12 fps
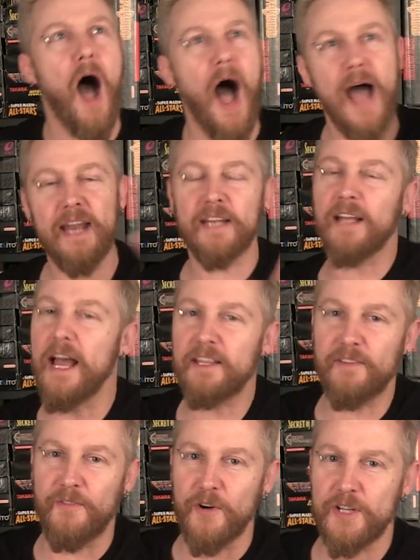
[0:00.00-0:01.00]
I didn't
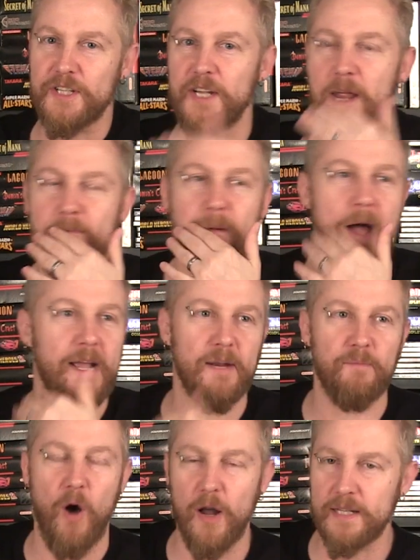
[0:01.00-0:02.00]
like the first Steep. I
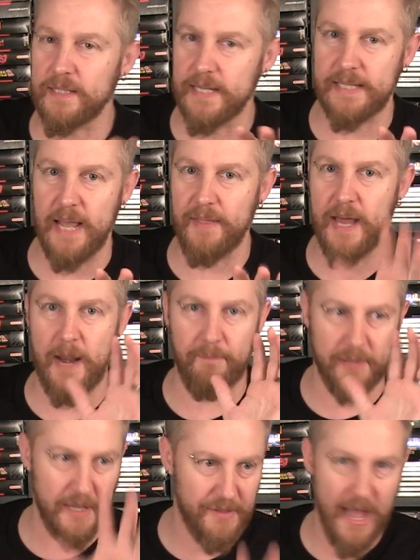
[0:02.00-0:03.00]
can honestly say that. I
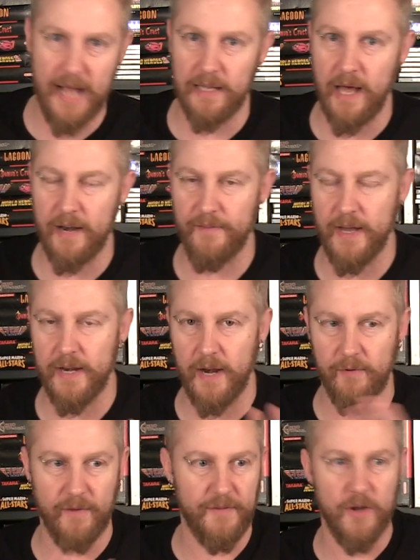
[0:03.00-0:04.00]
played the hell out of it. I
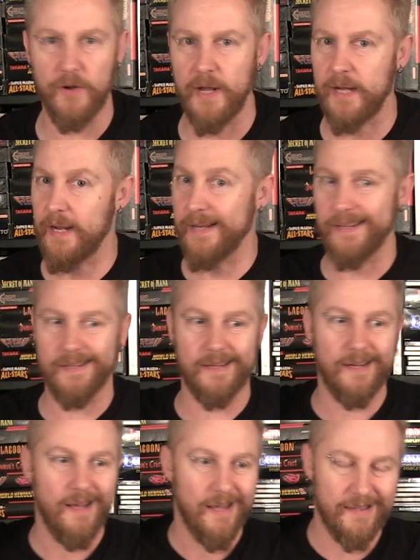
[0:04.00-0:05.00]
reviewed it. I didn't
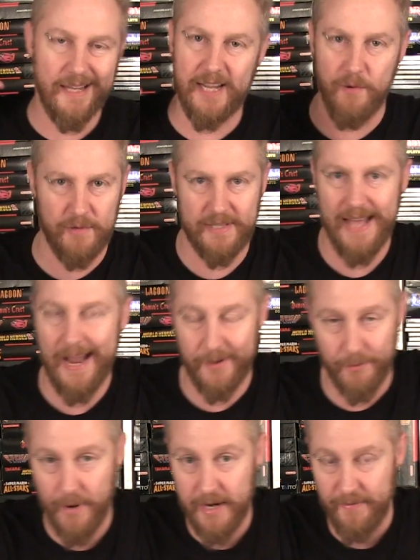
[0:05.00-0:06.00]
think it was that
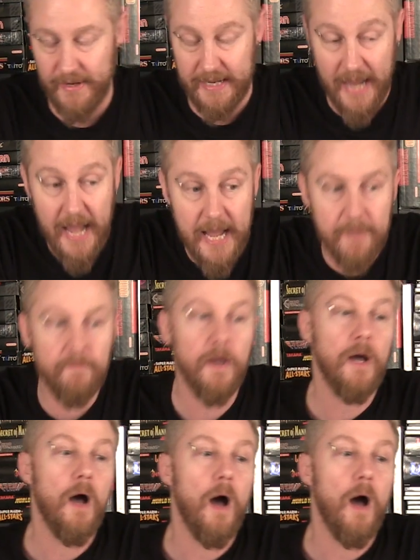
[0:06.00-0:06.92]
great of a game.